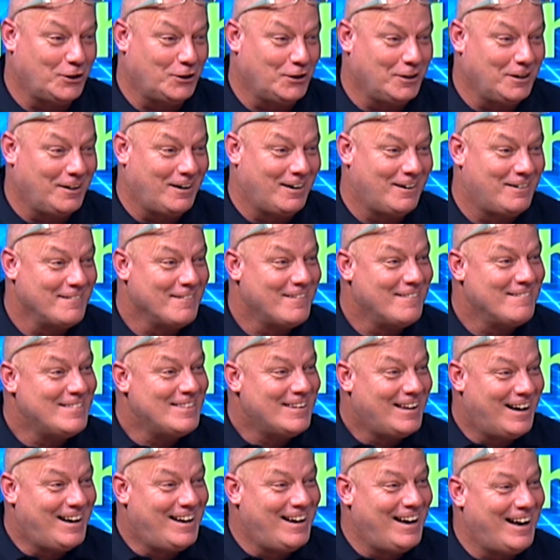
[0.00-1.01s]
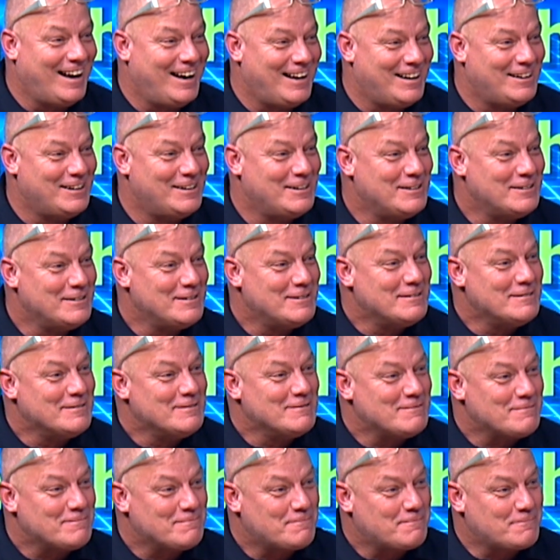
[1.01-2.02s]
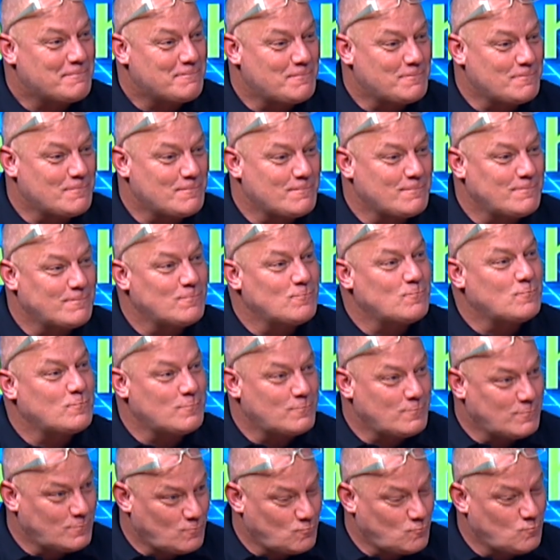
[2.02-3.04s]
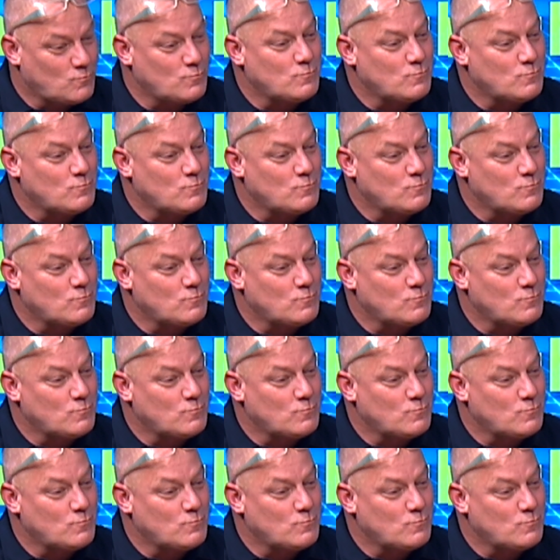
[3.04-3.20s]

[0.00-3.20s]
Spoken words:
You're right. You're trying to manage the kids there for 48